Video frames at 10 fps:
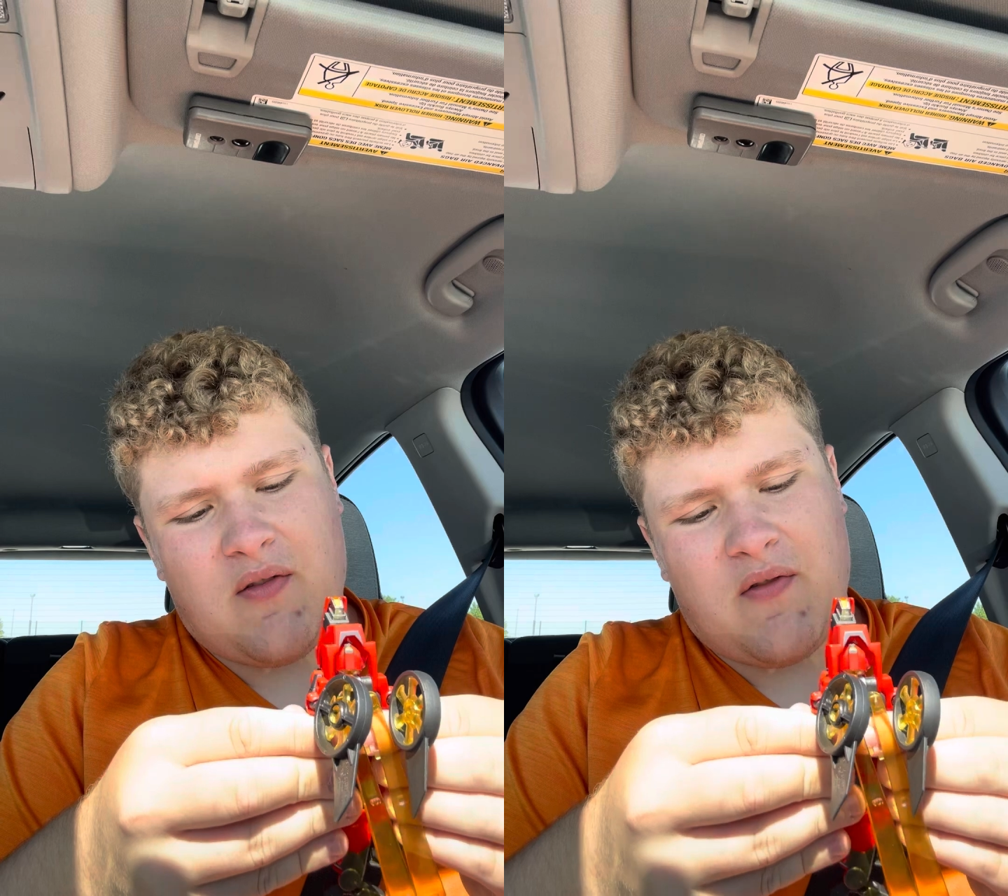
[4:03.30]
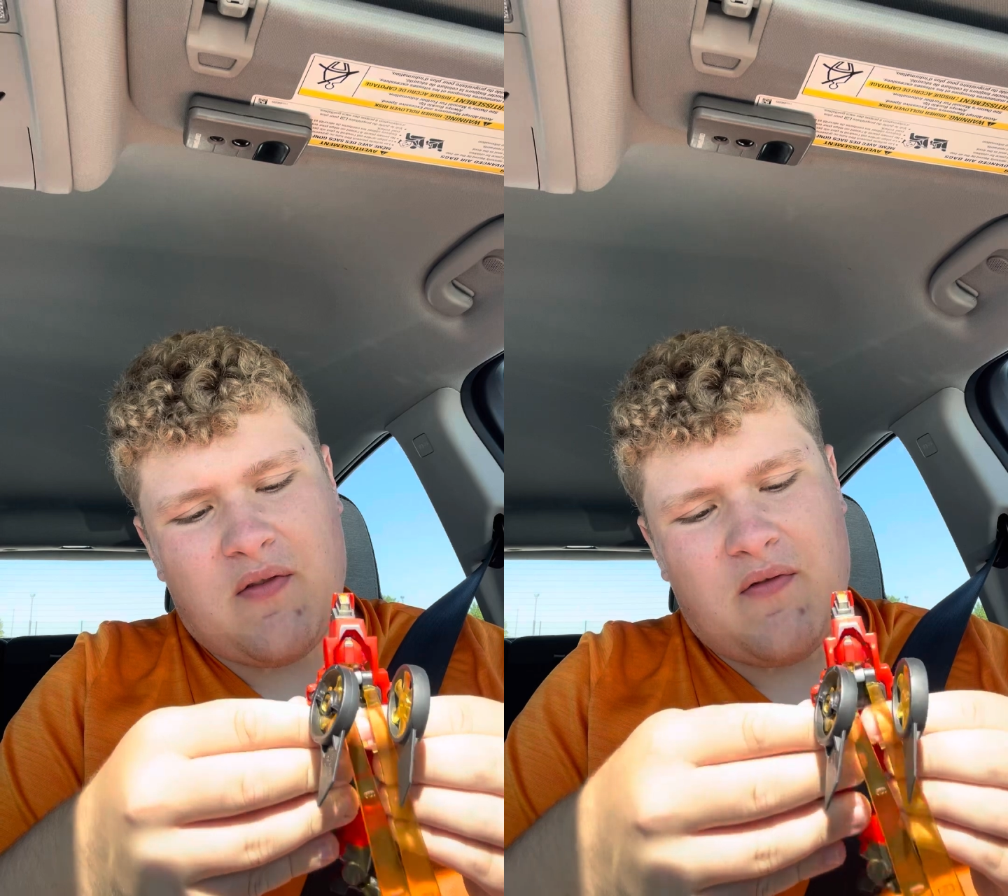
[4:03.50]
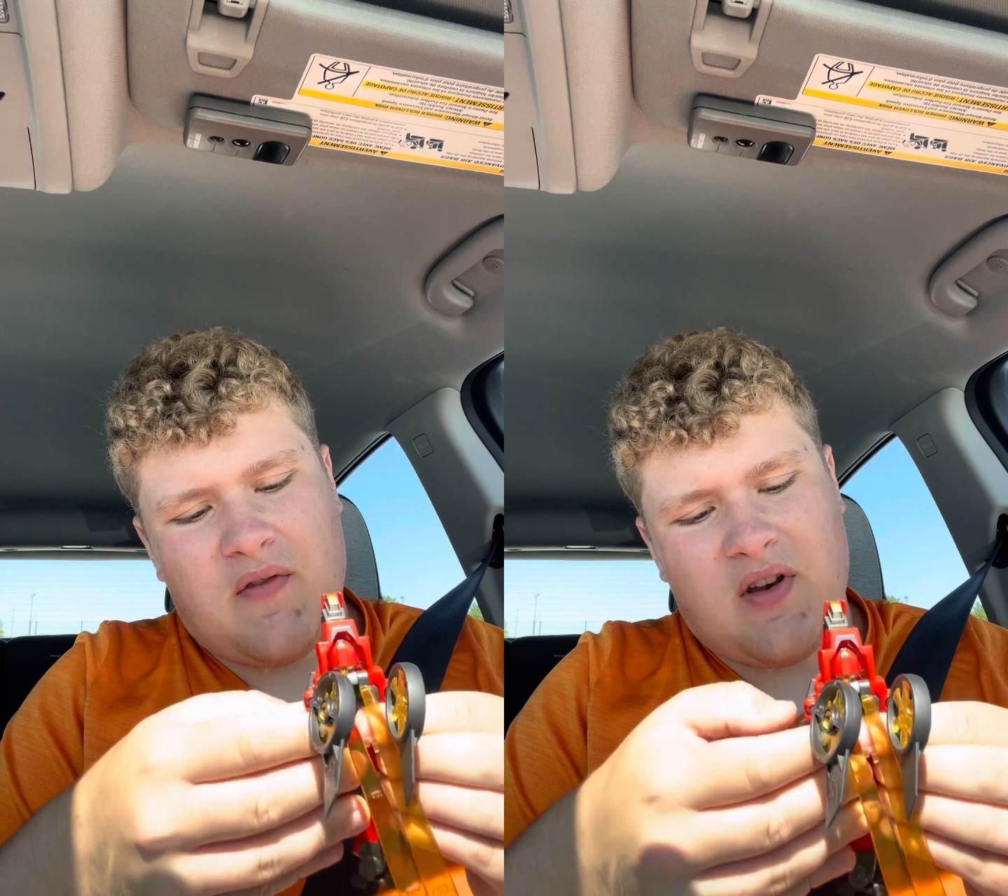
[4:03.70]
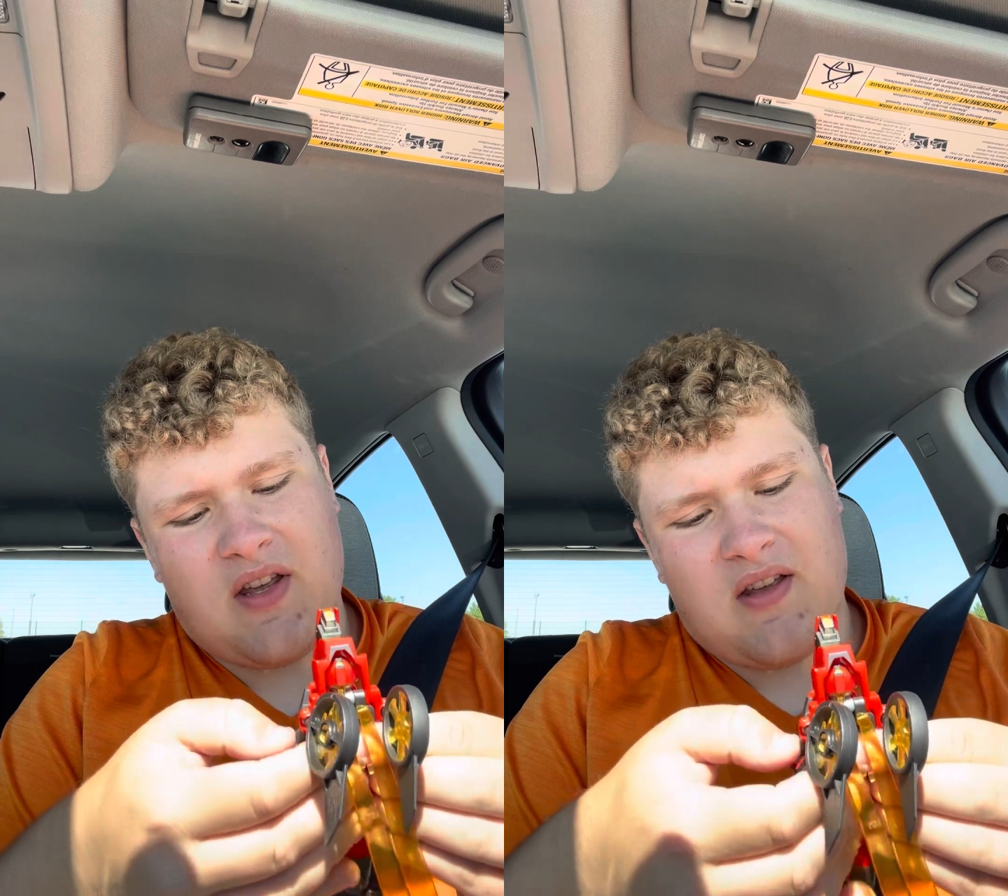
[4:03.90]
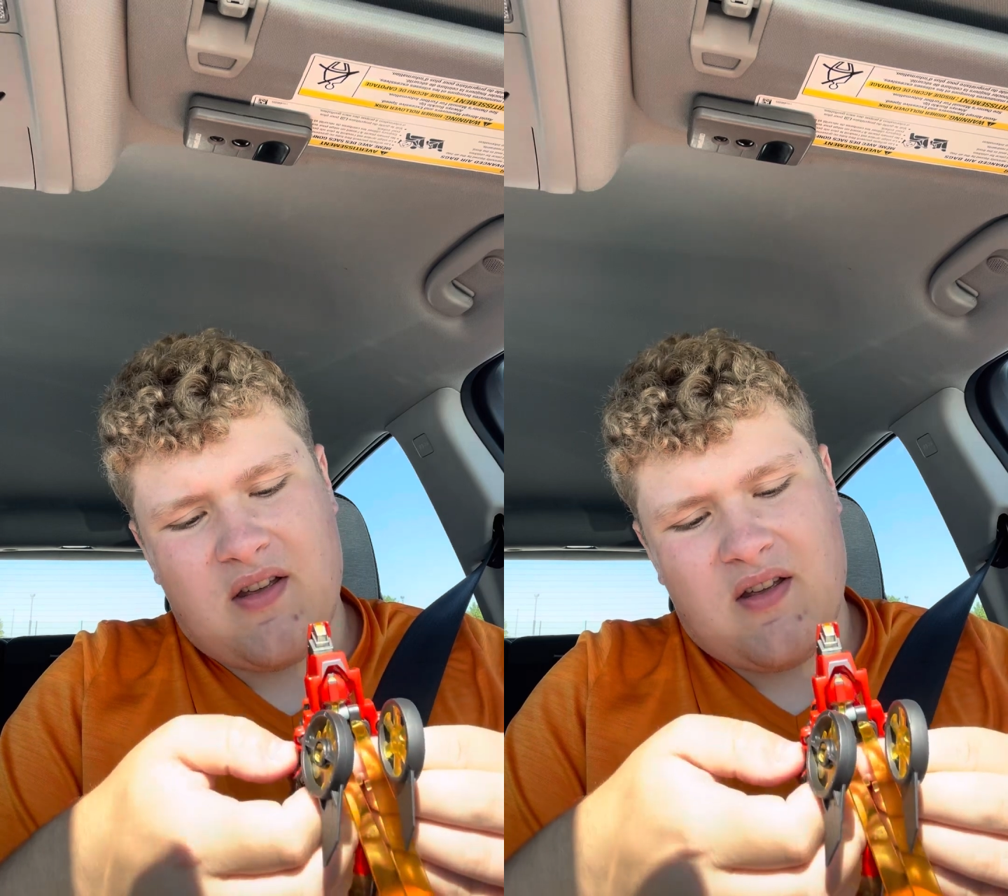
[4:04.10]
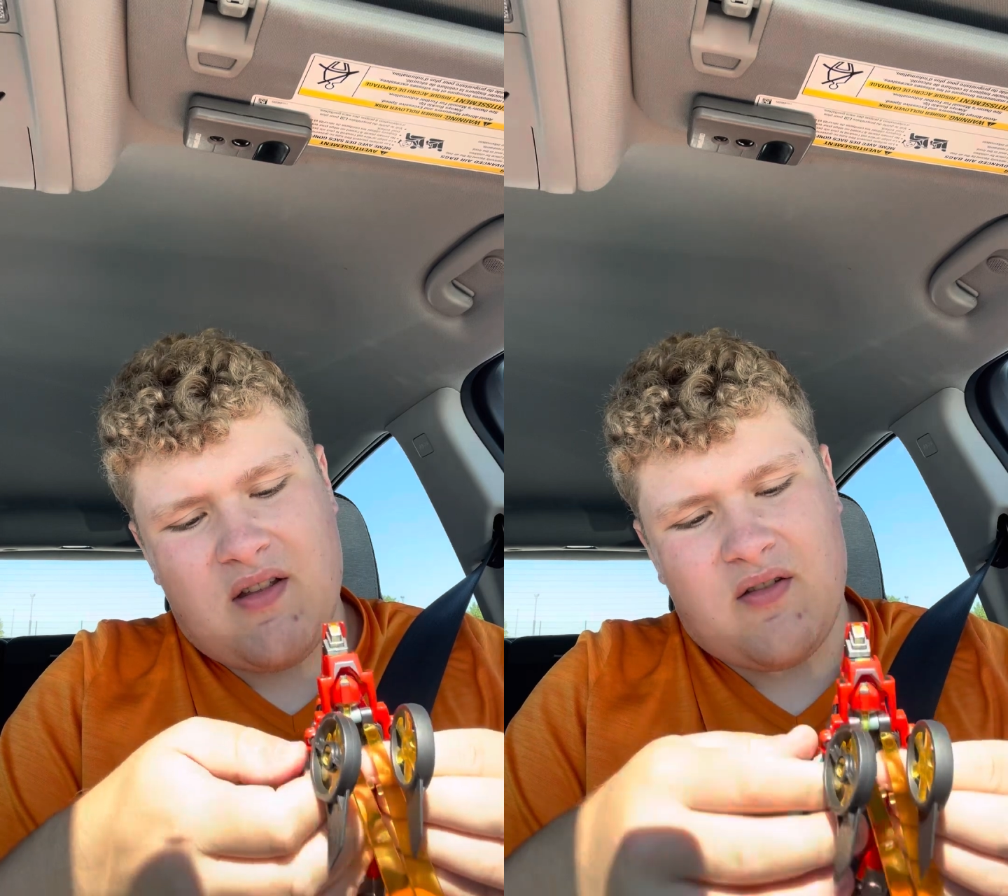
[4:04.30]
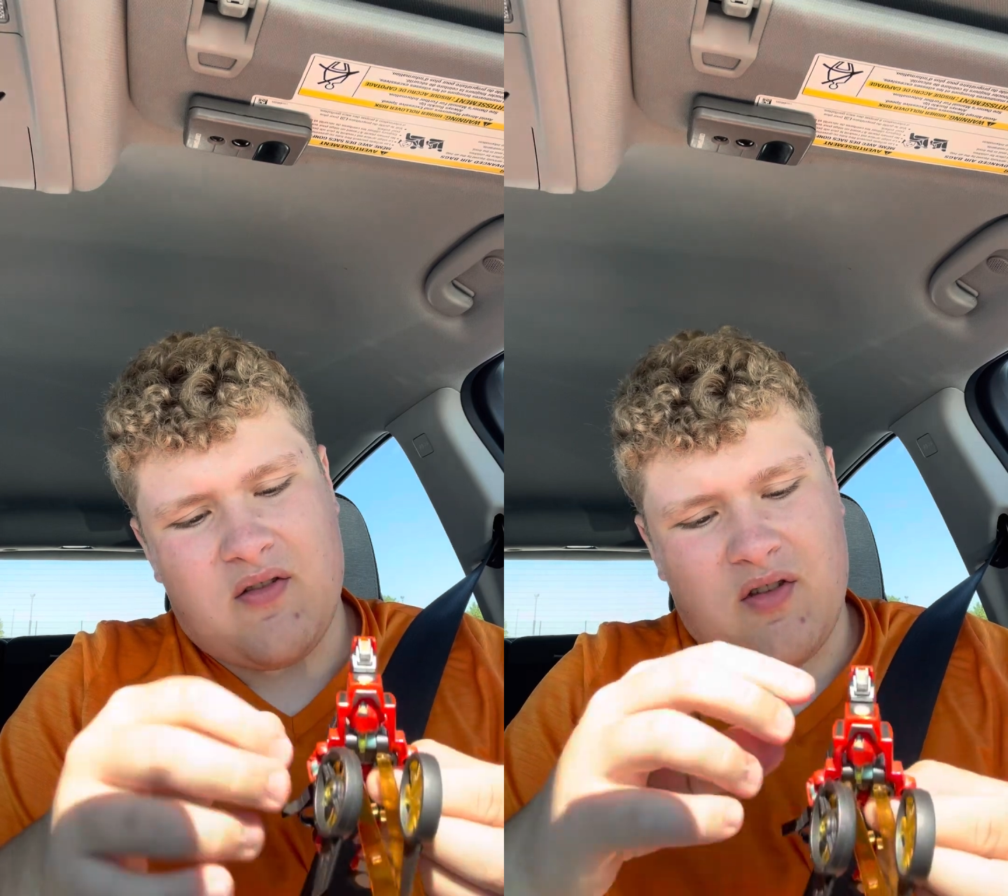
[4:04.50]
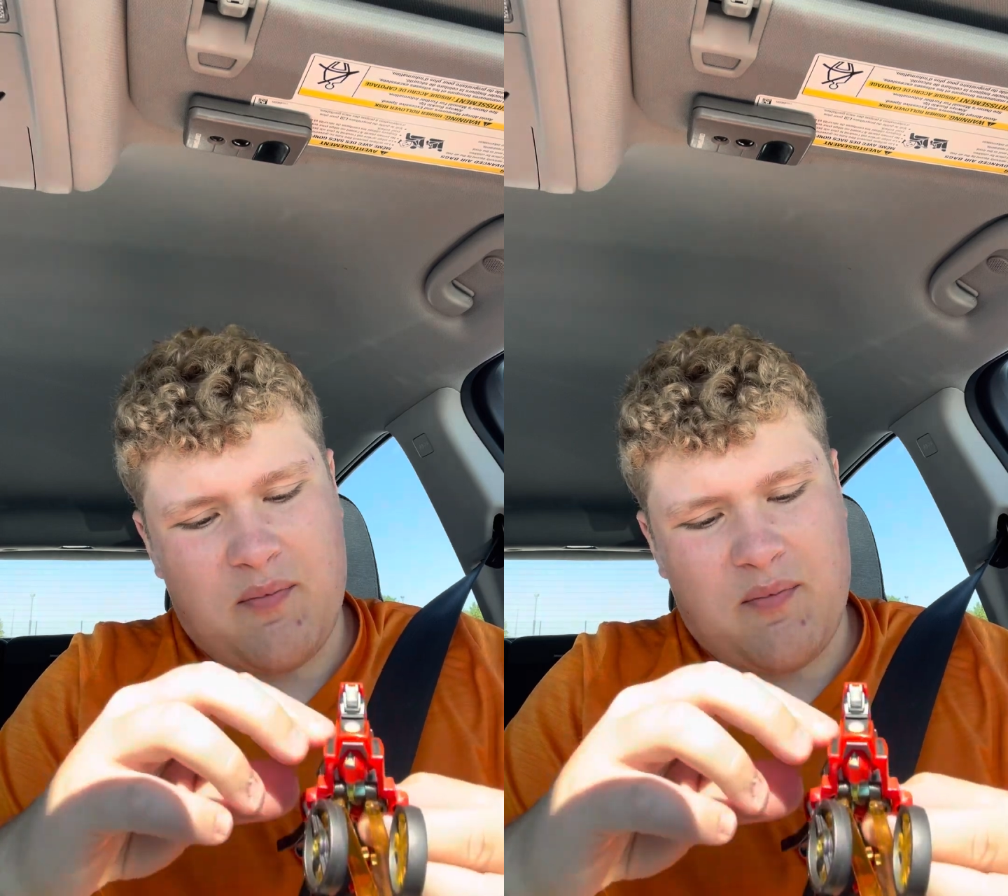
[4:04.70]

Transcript: for the foot. There's a